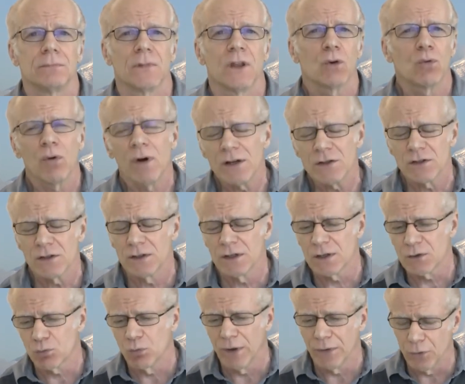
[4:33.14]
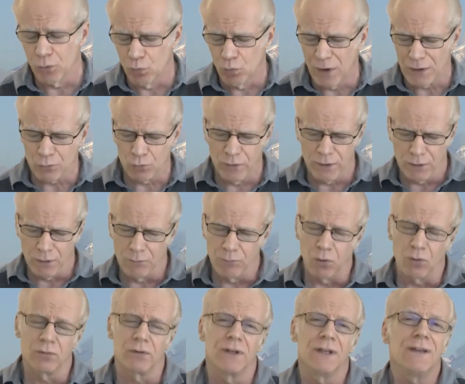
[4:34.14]
The question is whether what we are
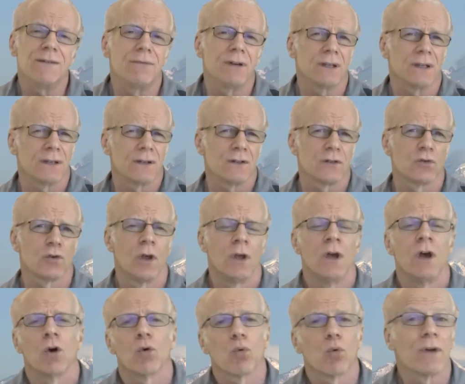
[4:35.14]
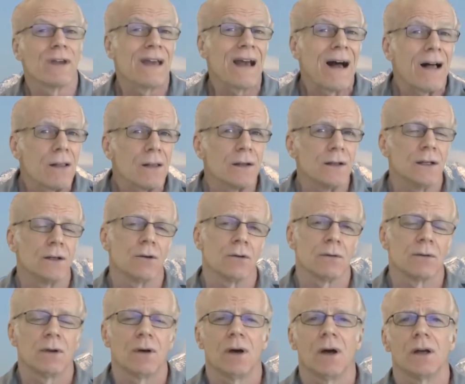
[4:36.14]
believing is reality
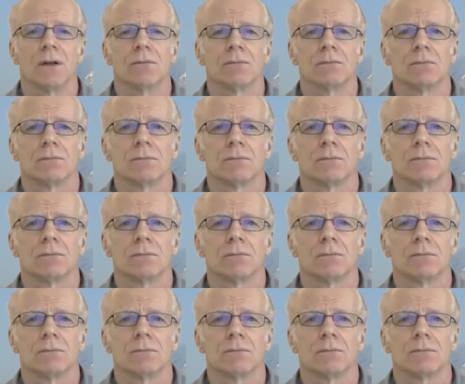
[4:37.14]
or not.